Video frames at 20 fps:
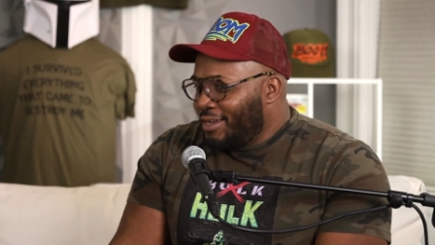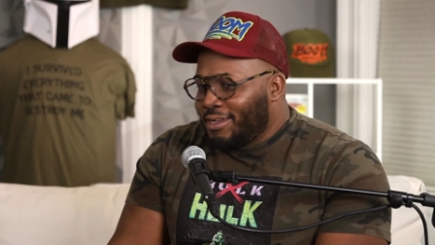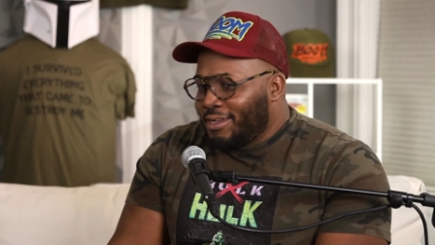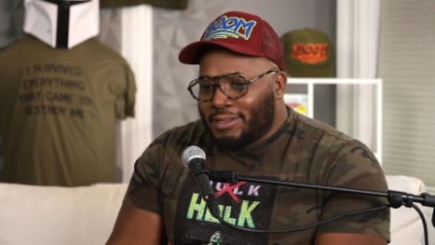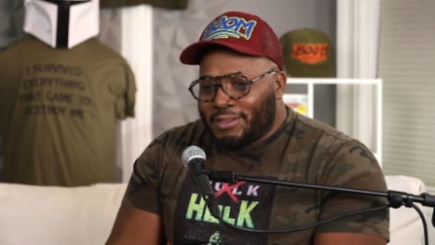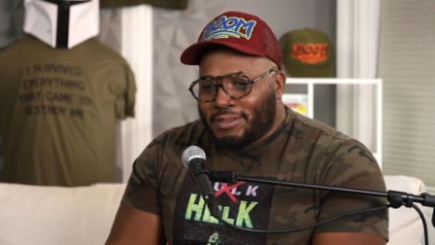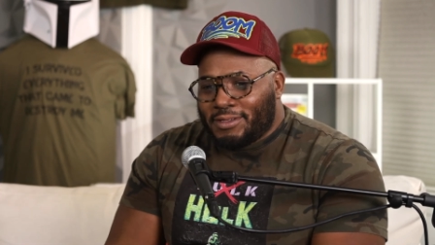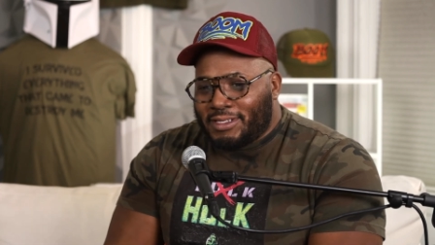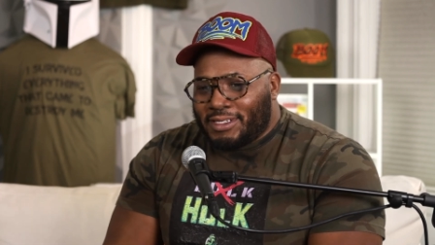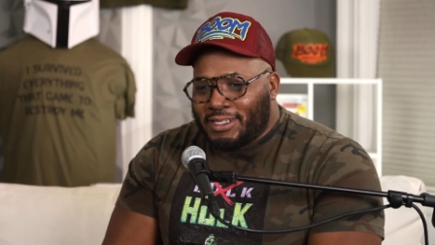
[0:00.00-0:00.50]

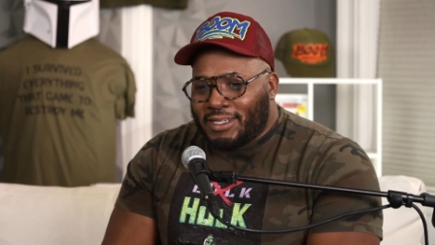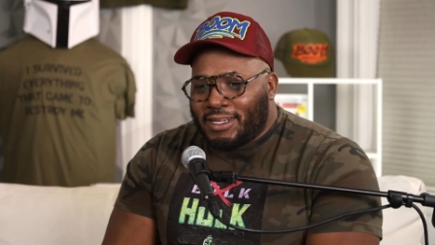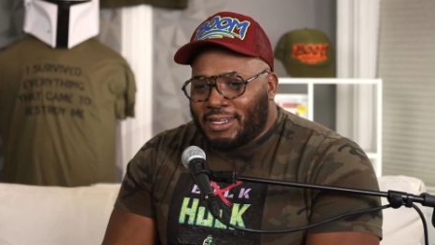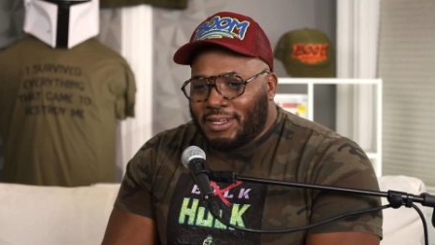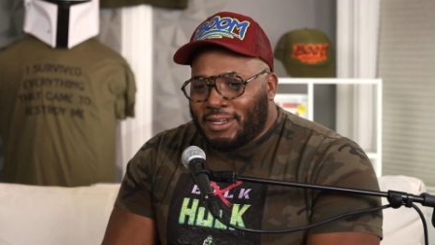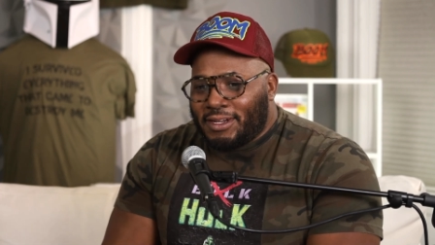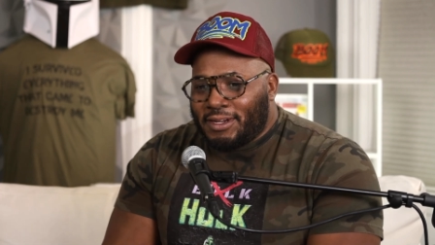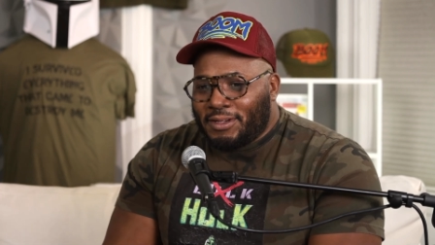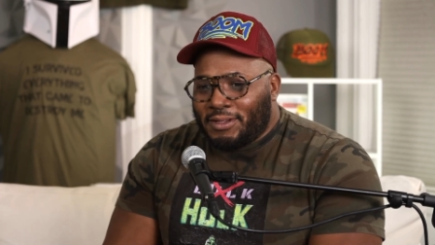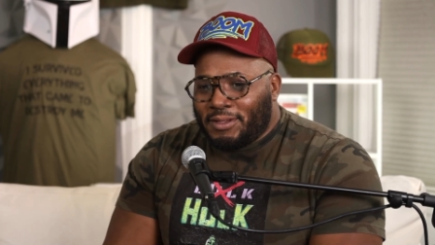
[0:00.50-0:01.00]
You sit
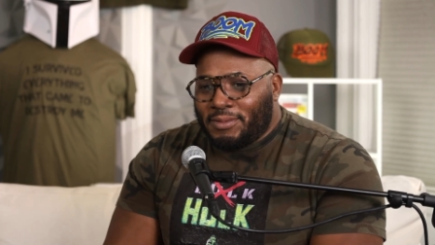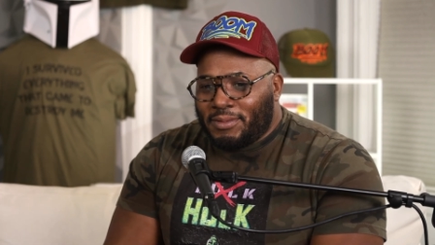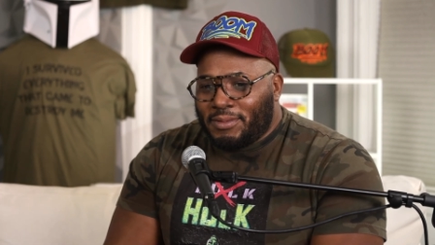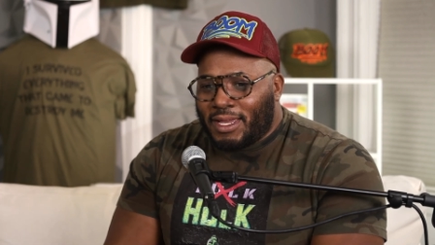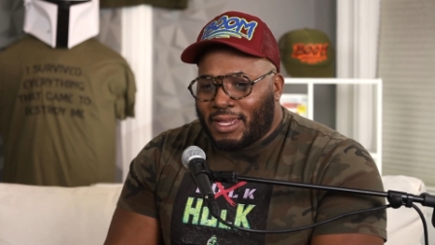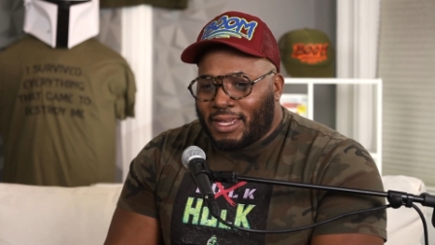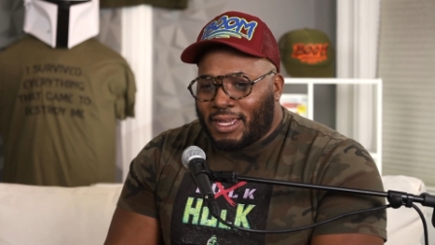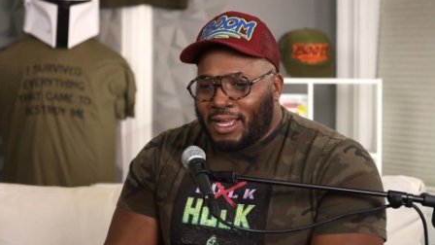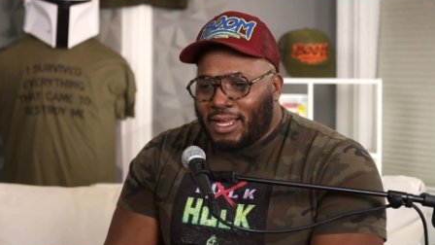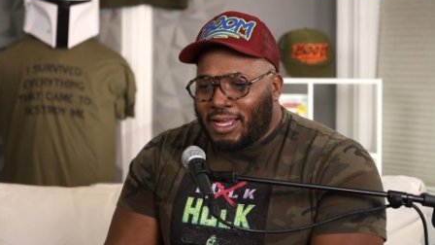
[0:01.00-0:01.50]
here and you
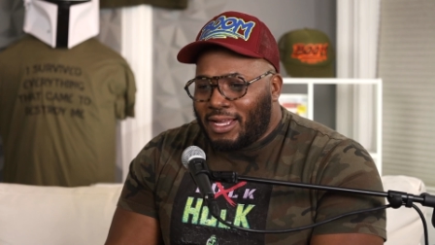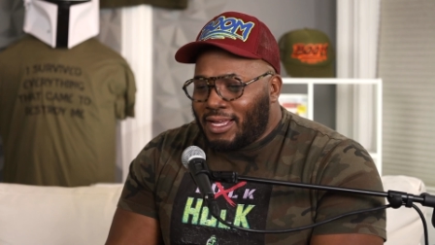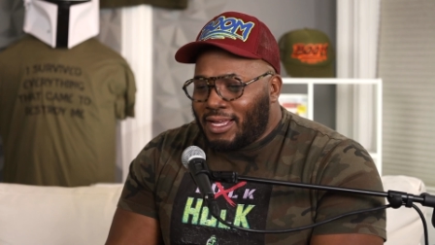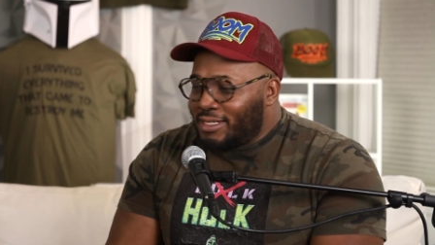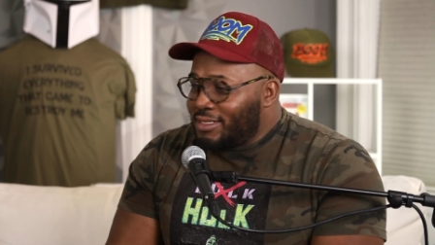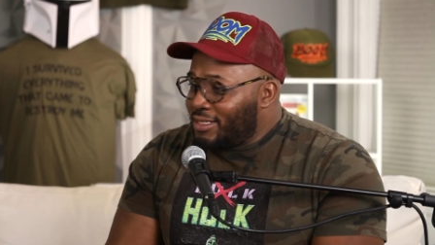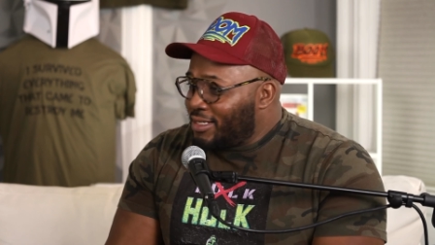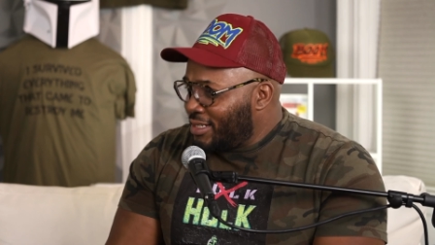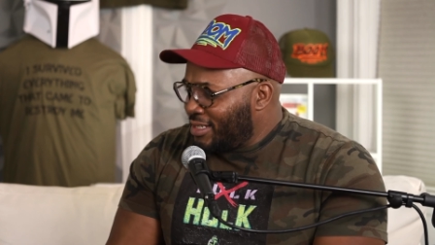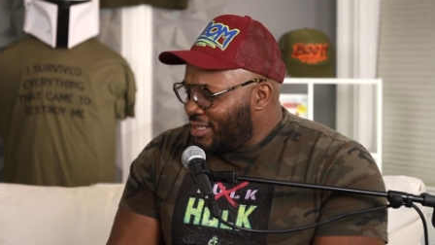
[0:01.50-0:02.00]
like, I
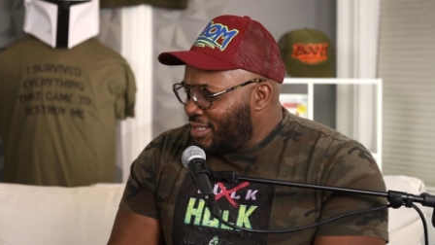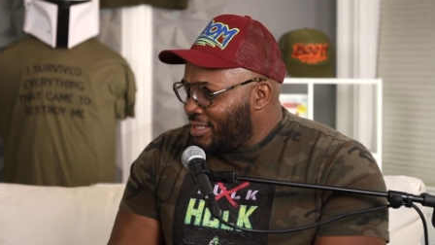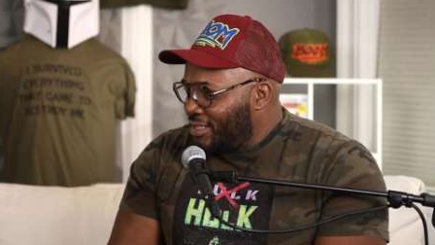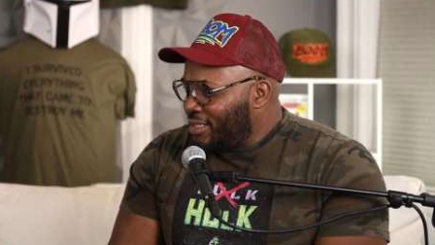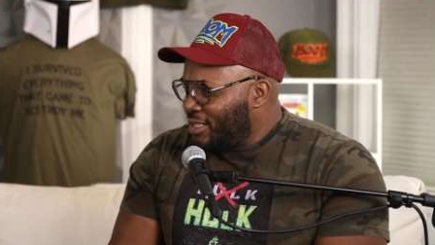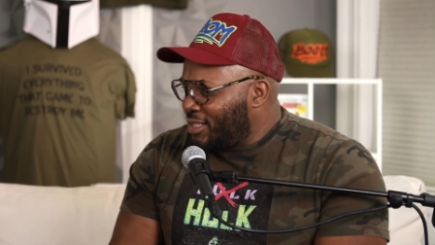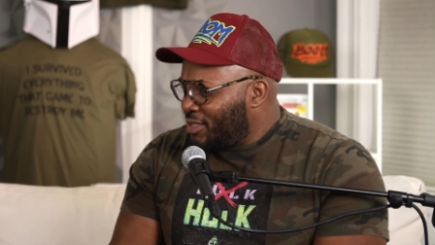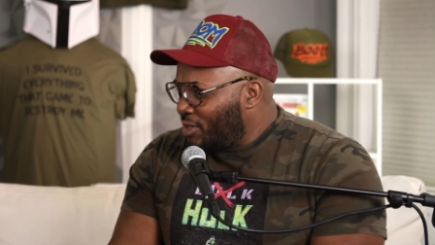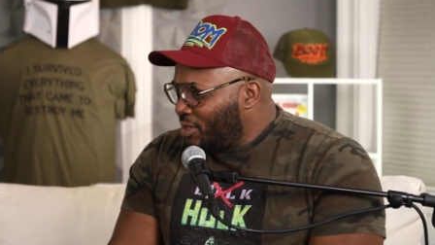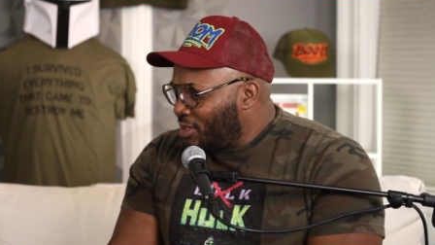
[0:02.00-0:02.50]
should have did
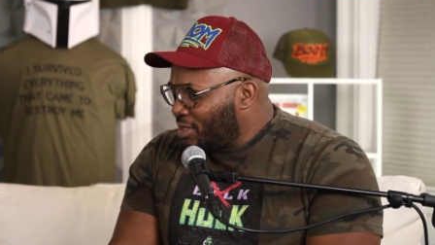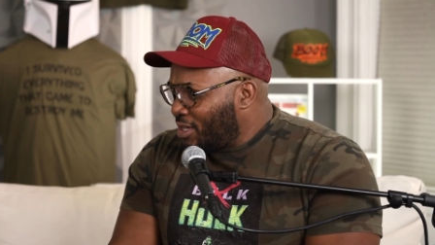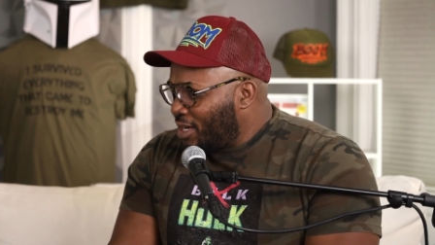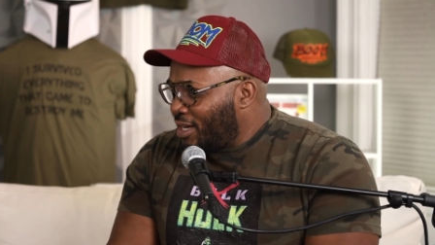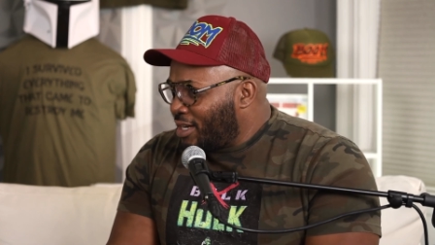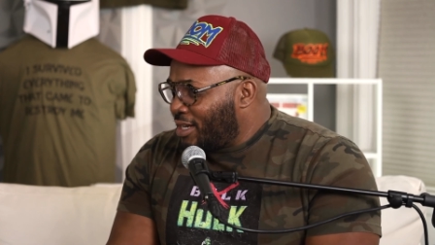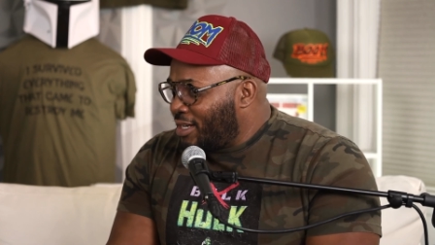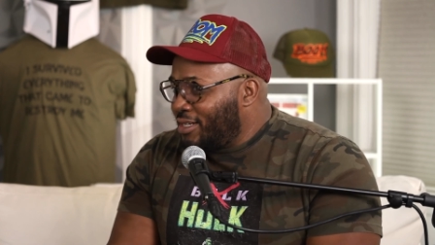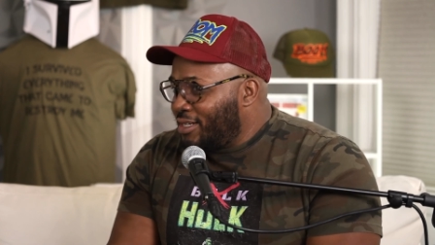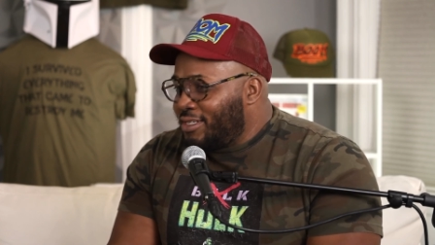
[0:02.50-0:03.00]
this or I
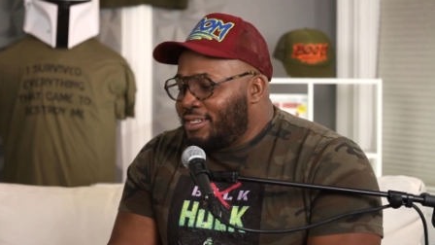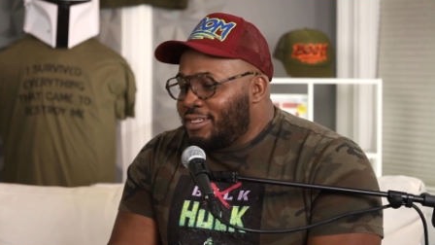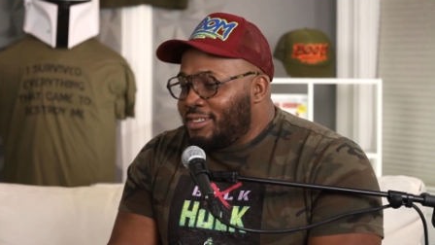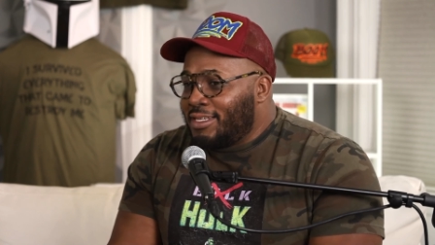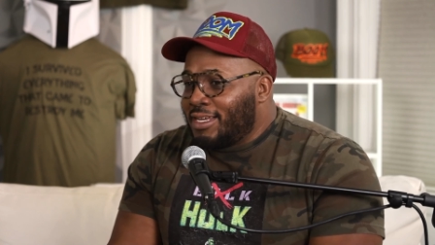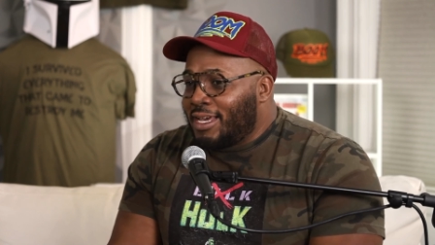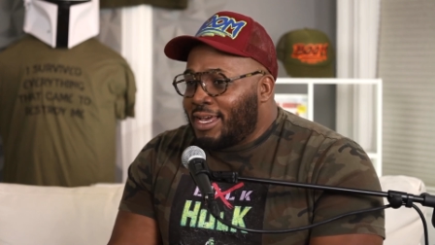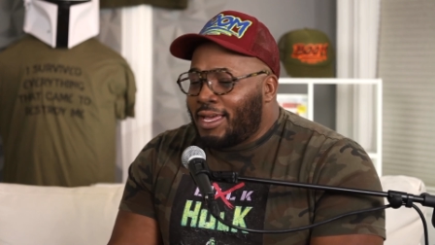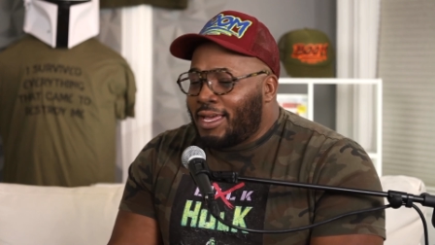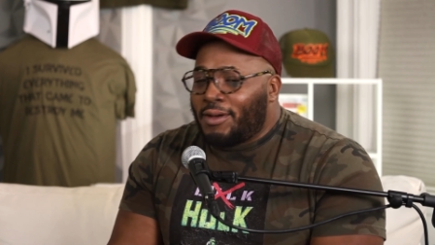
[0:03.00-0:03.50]
could have did
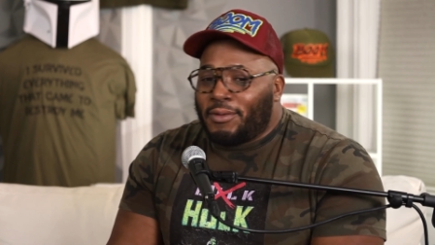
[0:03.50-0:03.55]
that.